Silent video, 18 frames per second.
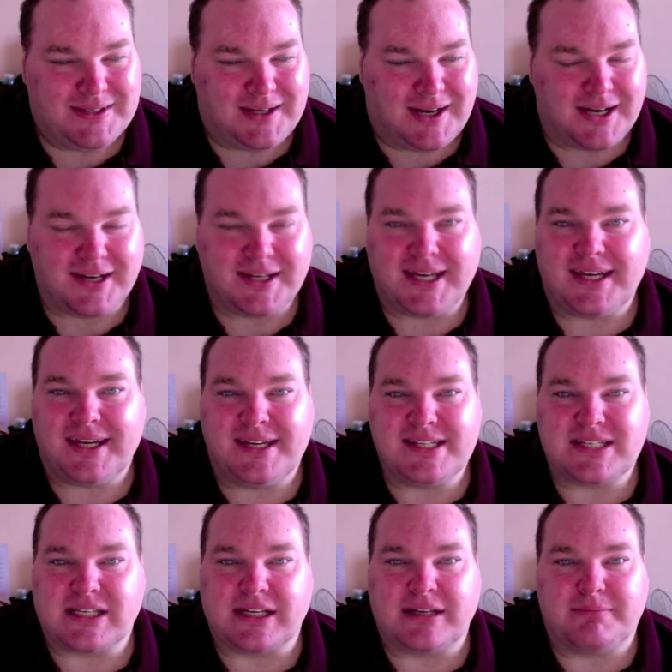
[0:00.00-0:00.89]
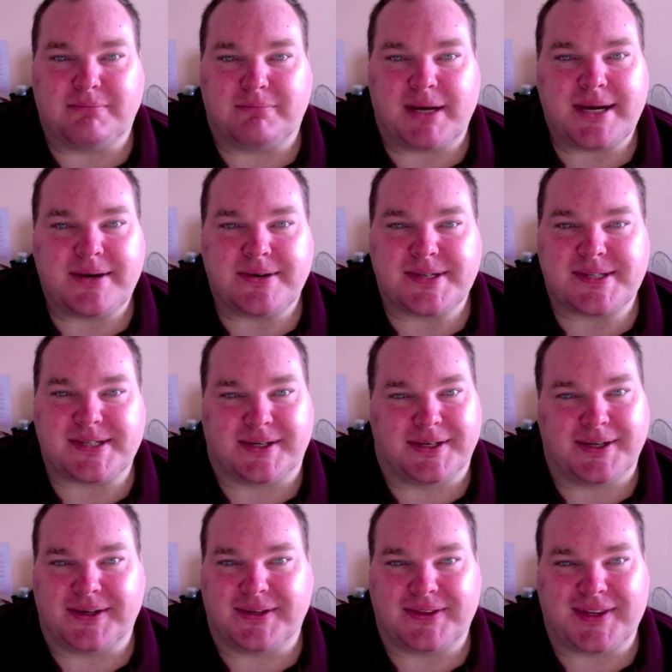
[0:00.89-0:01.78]
don't get easily embarrassed, I
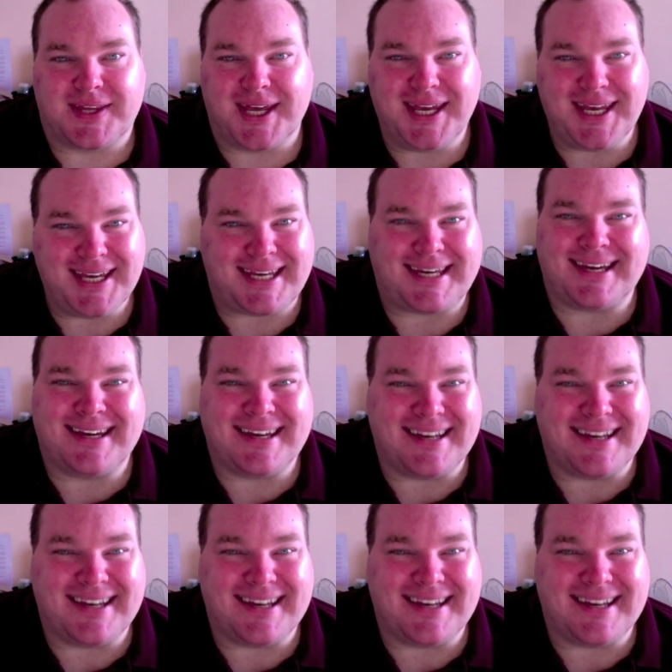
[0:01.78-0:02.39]
don't think.